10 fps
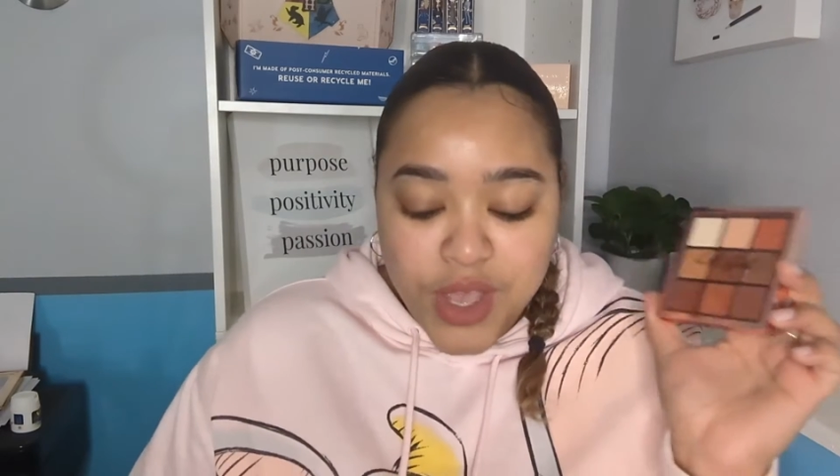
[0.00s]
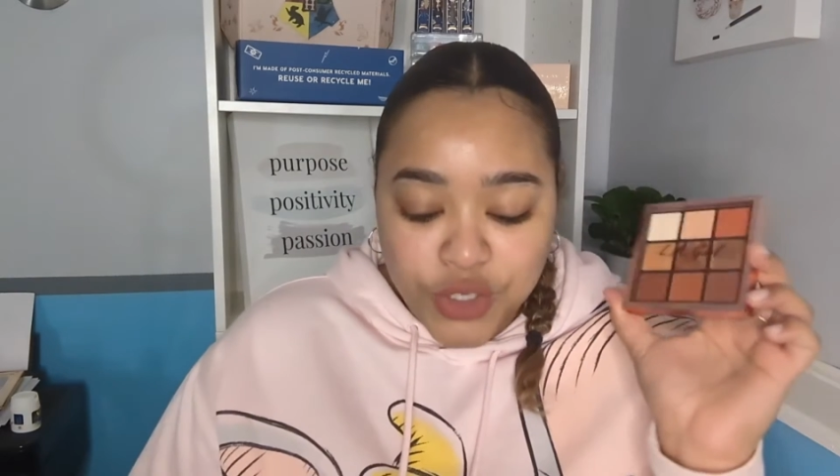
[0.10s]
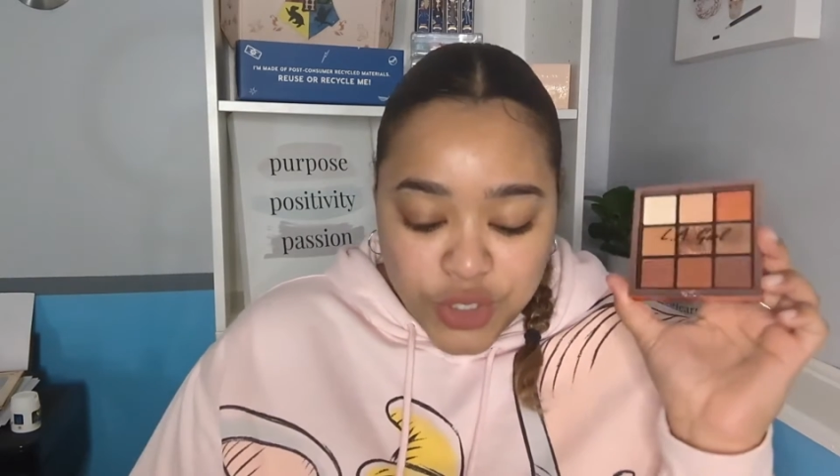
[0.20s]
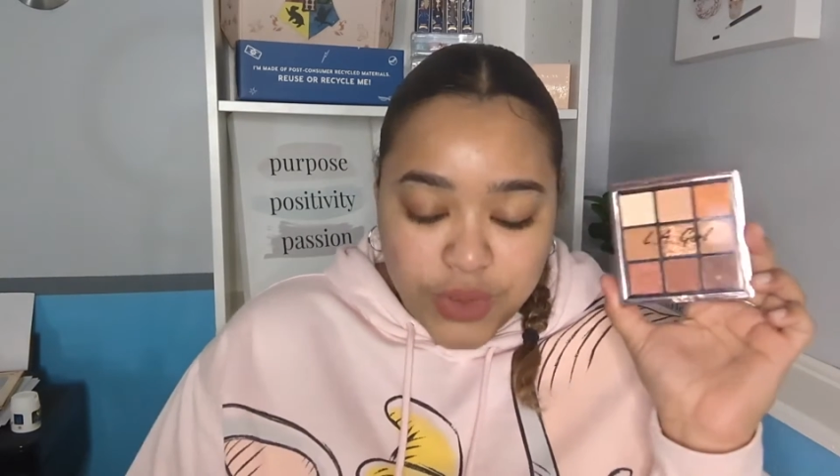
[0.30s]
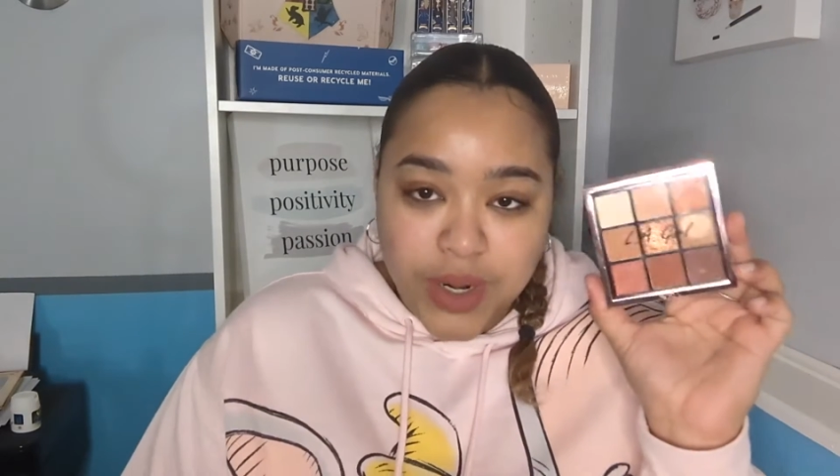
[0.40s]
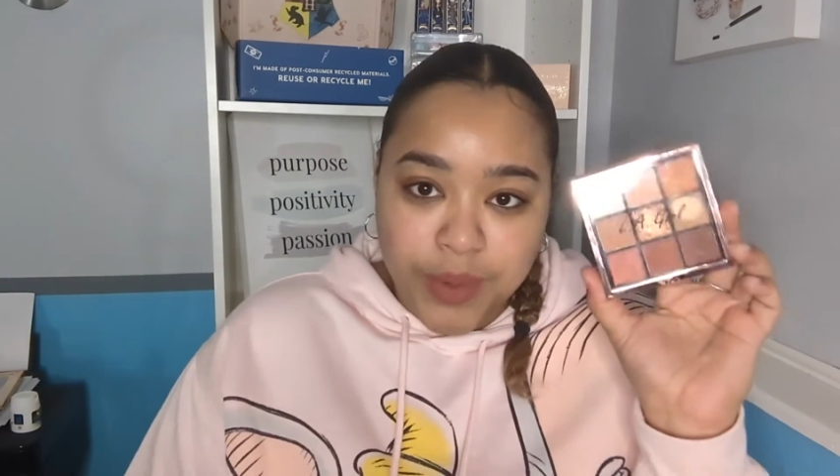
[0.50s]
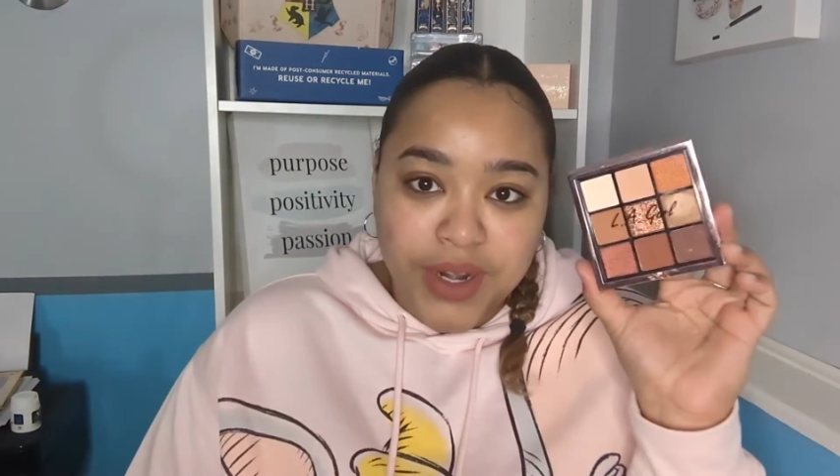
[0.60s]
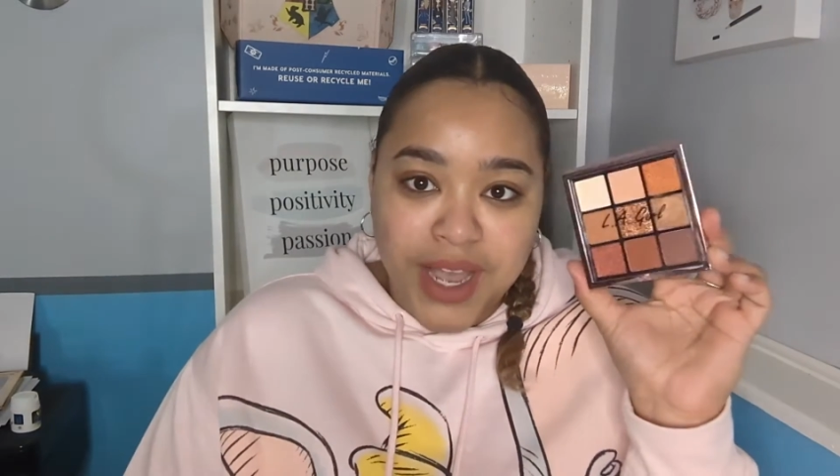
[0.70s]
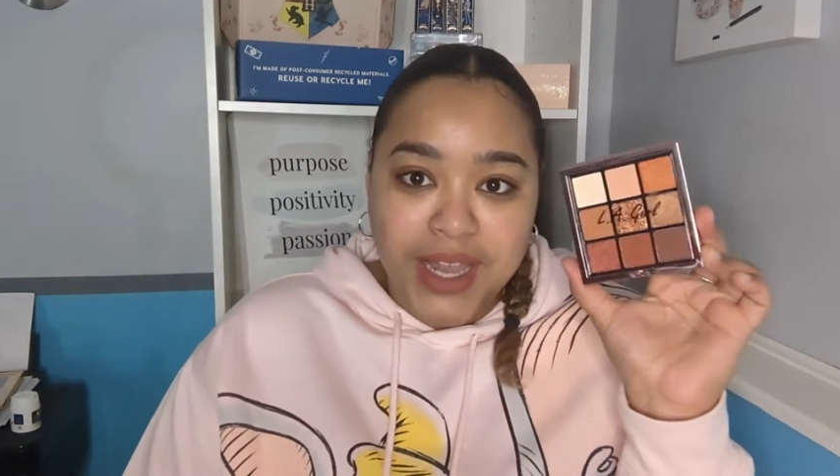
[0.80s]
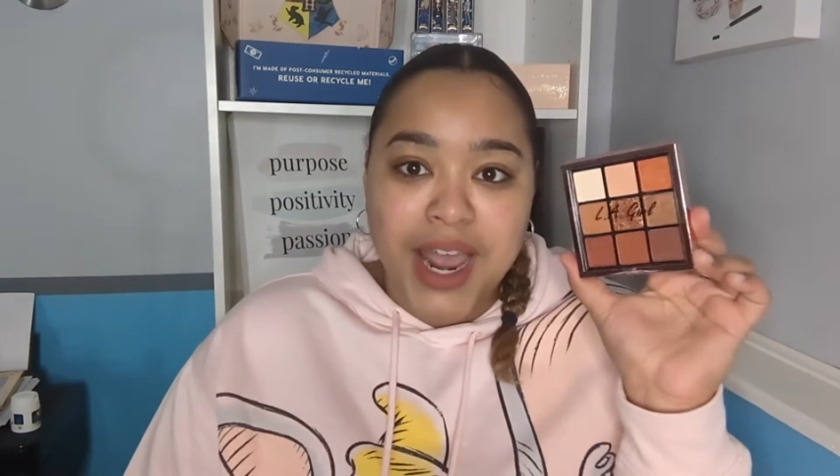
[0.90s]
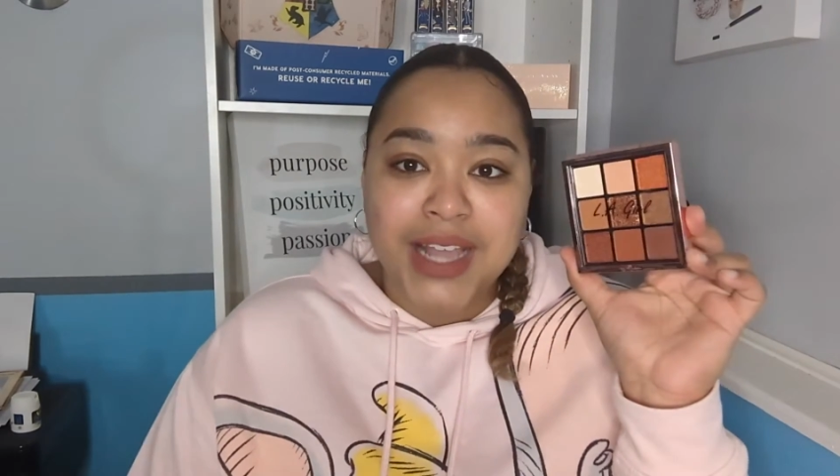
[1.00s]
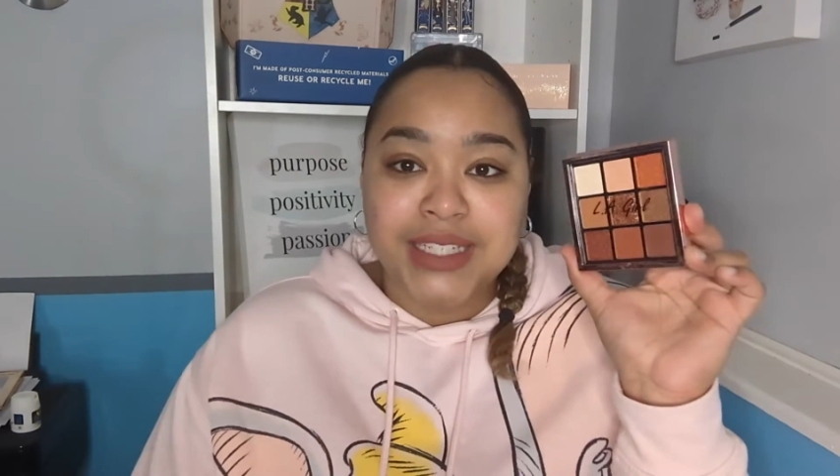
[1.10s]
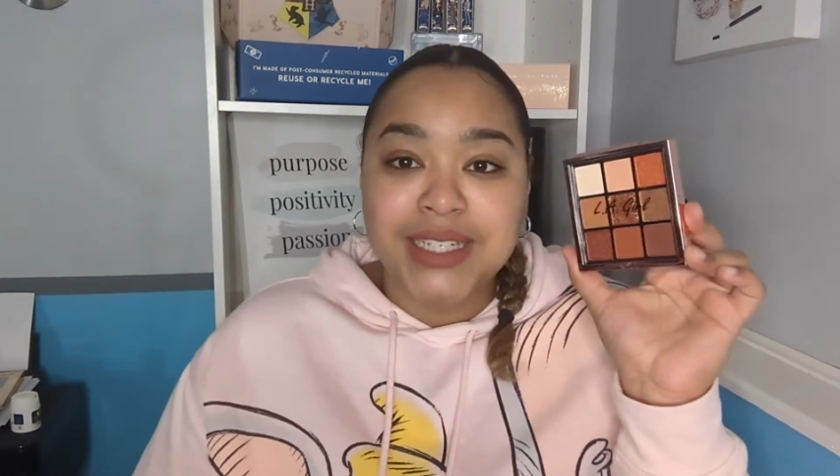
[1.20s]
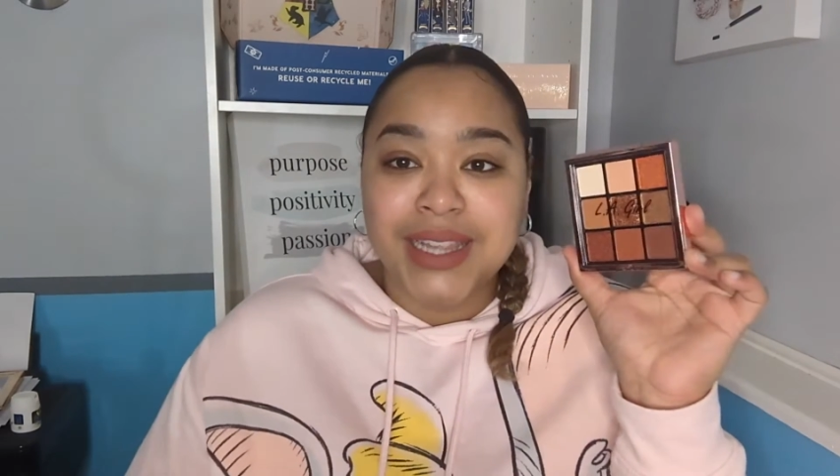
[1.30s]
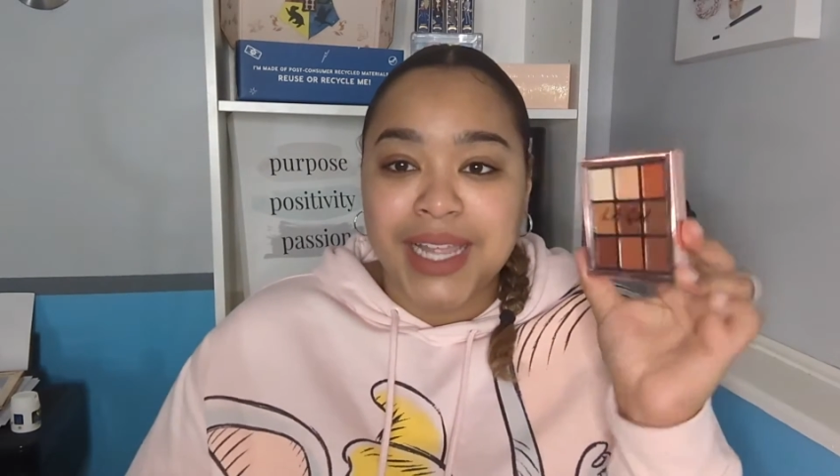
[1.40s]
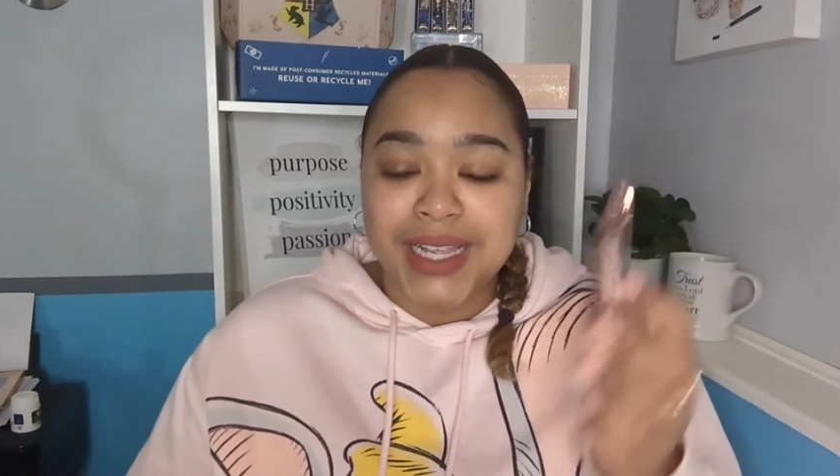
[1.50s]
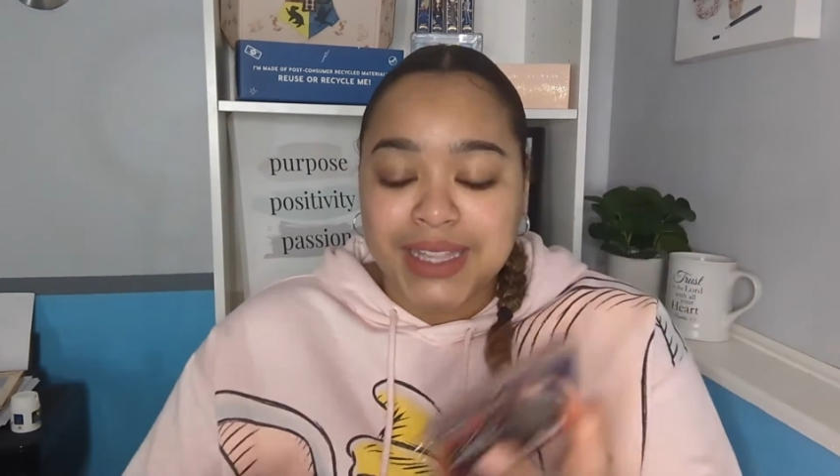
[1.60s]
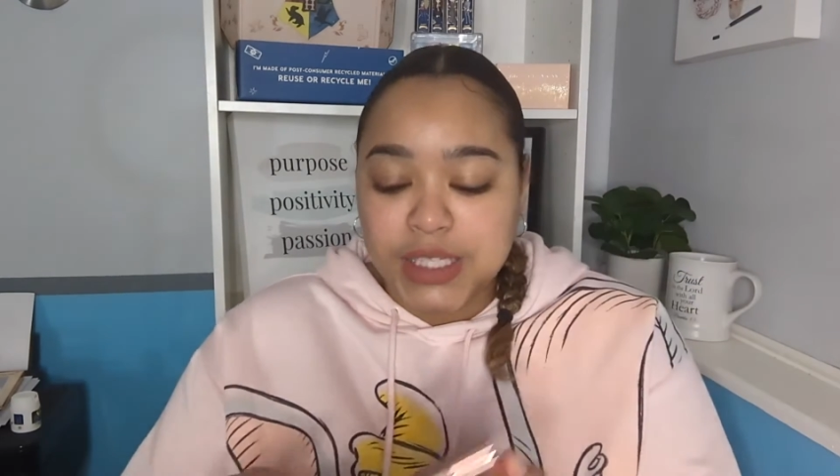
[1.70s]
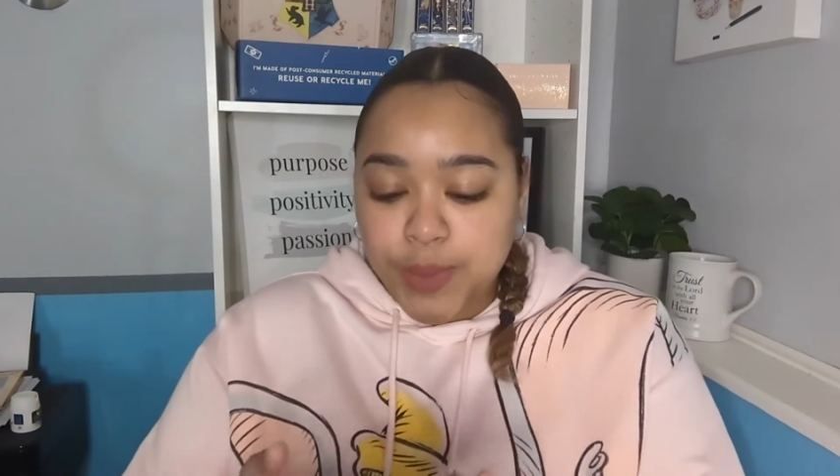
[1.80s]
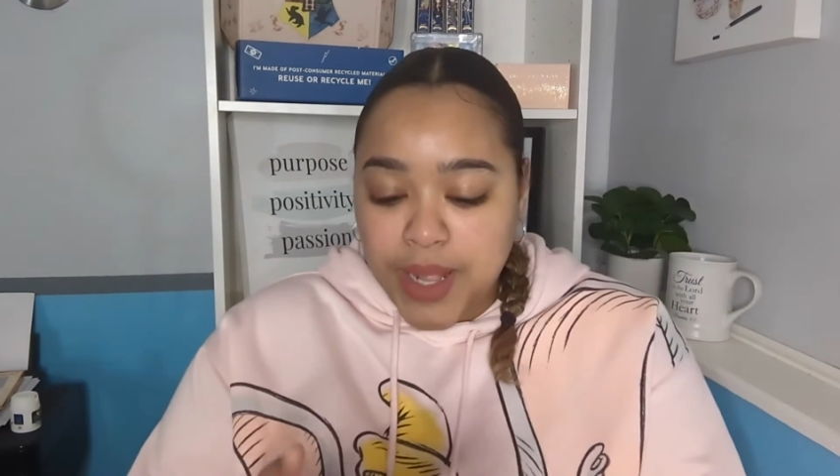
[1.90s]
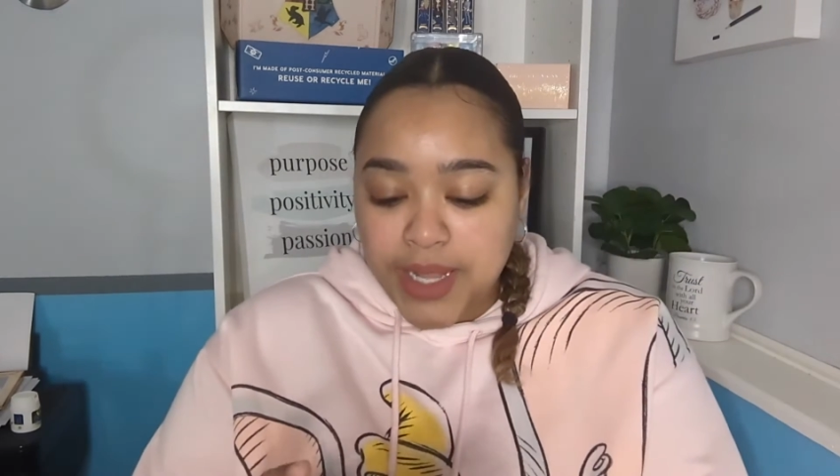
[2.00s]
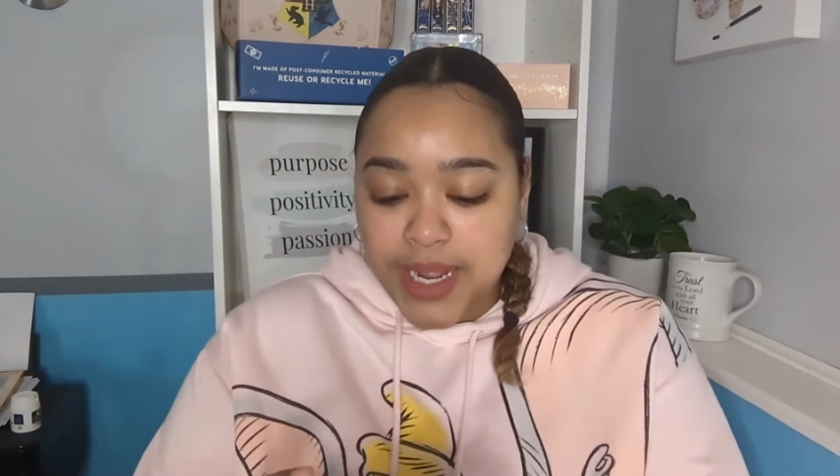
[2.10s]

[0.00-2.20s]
So number 9, I did like this palette.